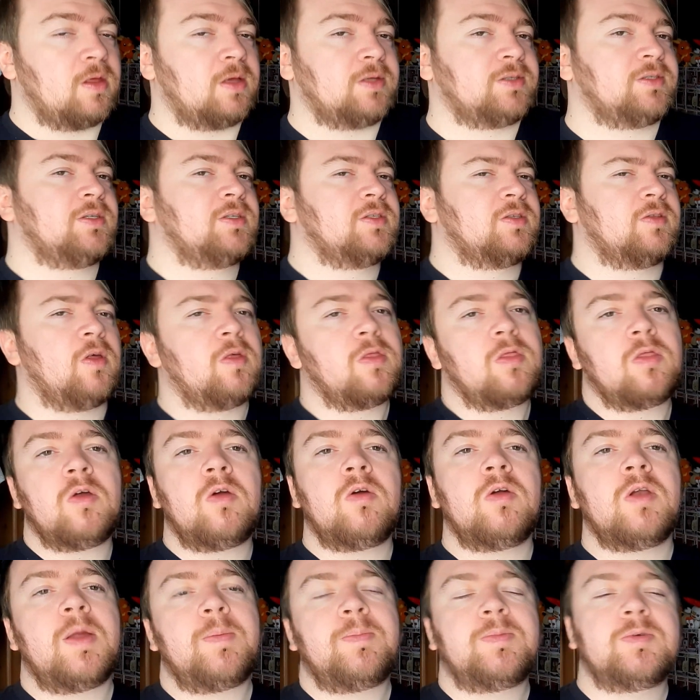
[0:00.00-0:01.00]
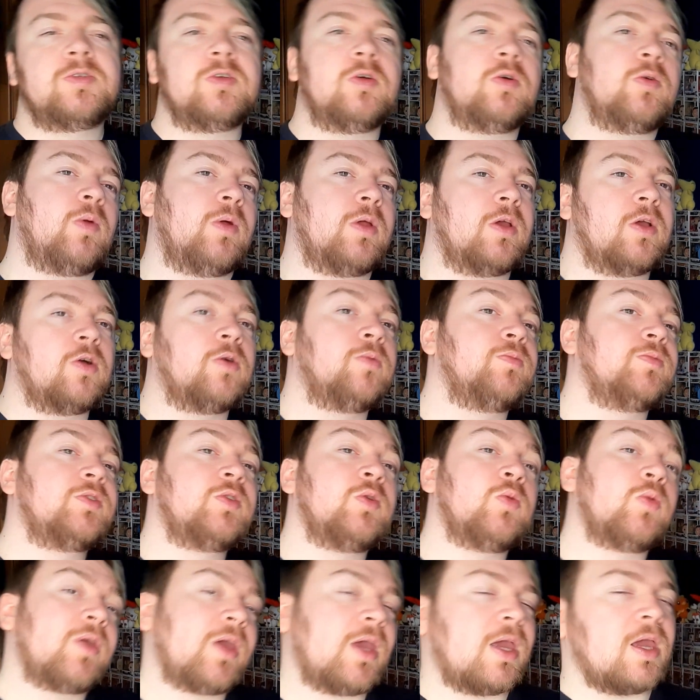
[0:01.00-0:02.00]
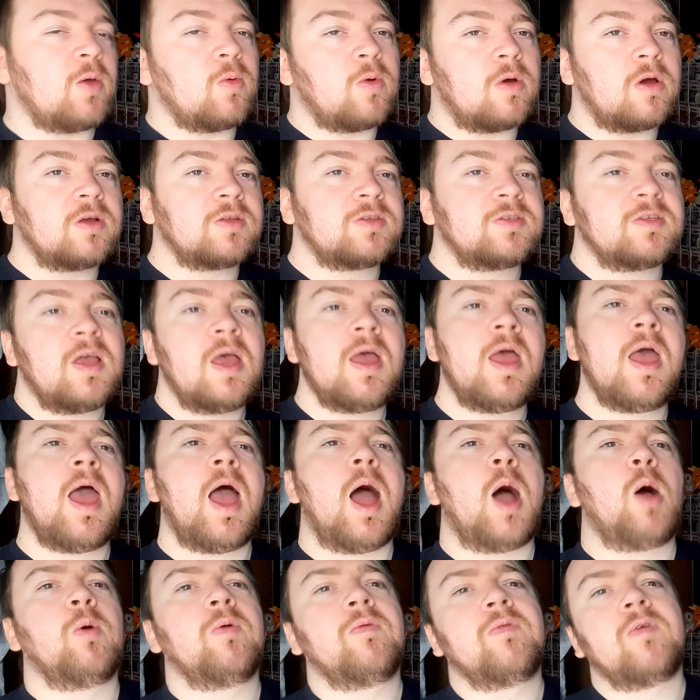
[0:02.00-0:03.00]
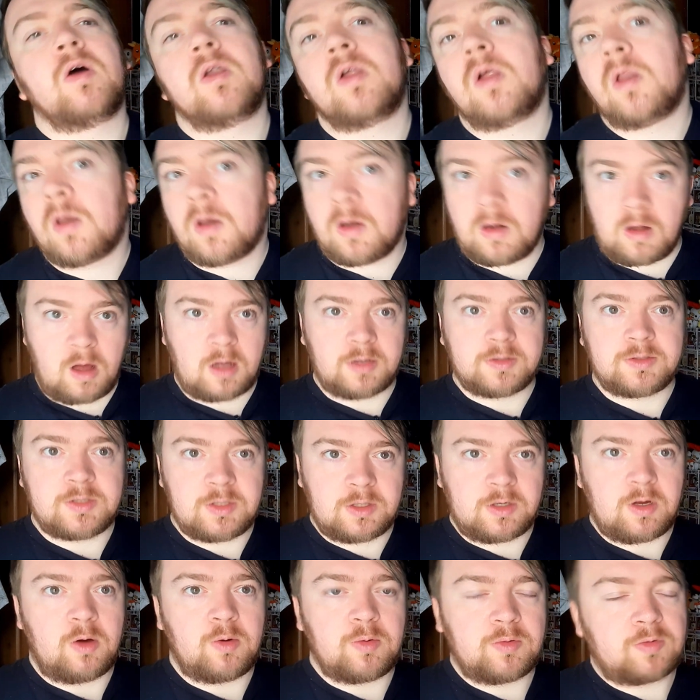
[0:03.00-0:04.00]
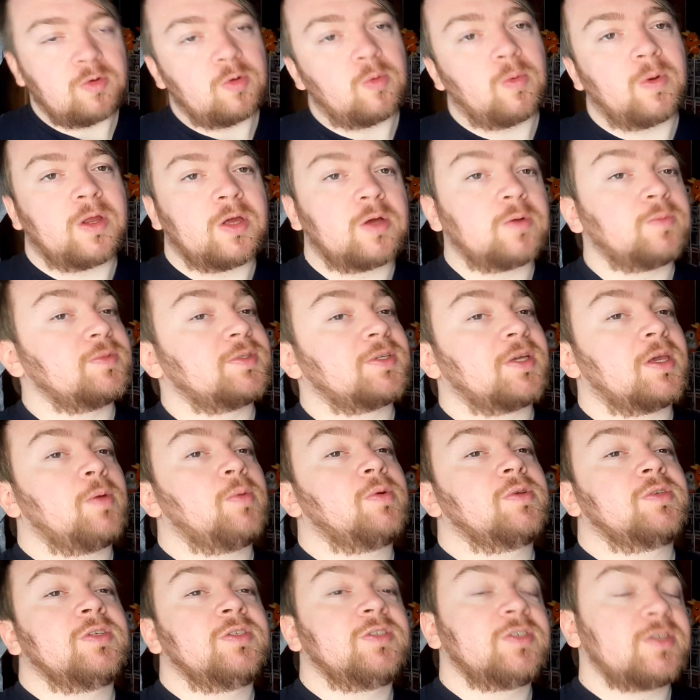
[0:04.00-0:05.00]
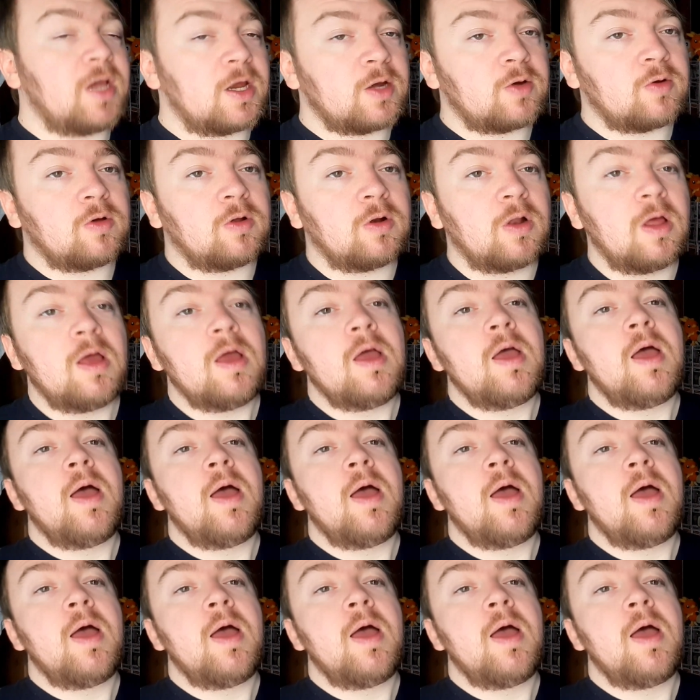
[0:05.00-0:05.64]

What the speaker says: This is the third episode when it comes to keywords and we've got a lot to go through when it comes to keywords in general,